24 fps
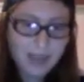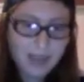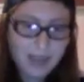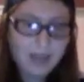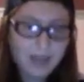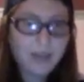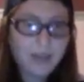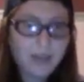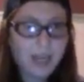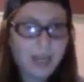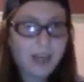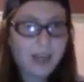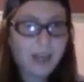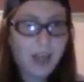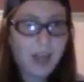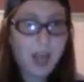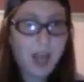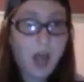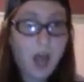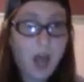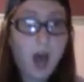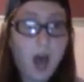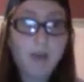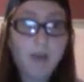Okay,
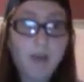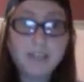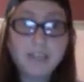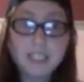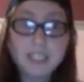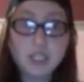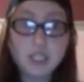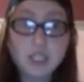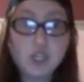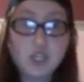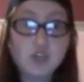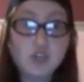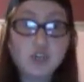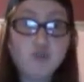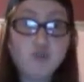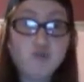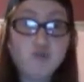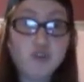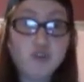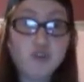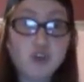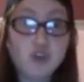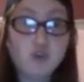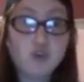obviously
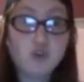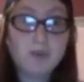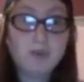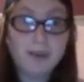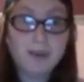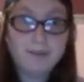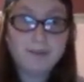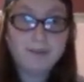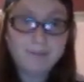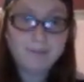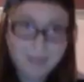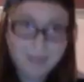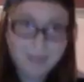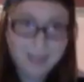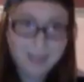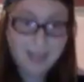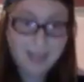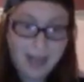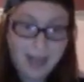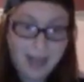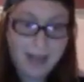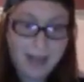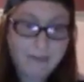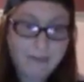YouTube.
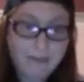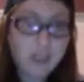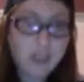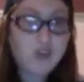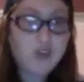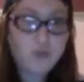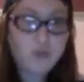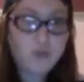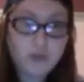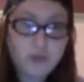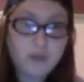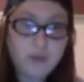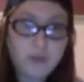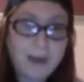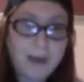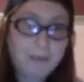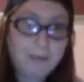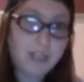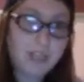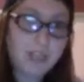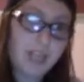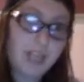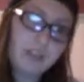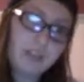I have the YouTube app,
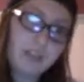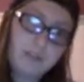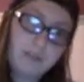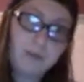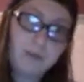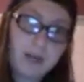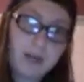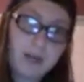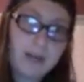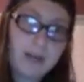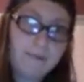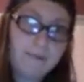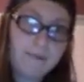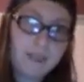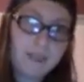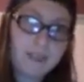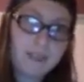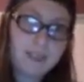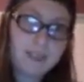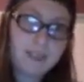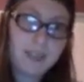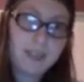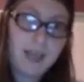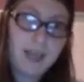which I use more often.
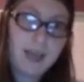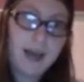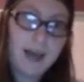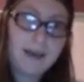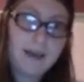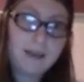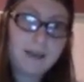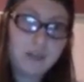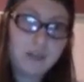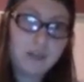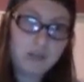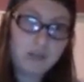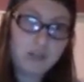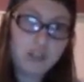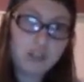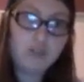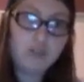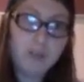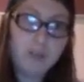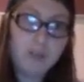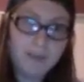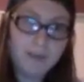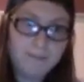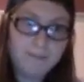So yeah,
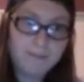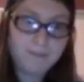YouTube.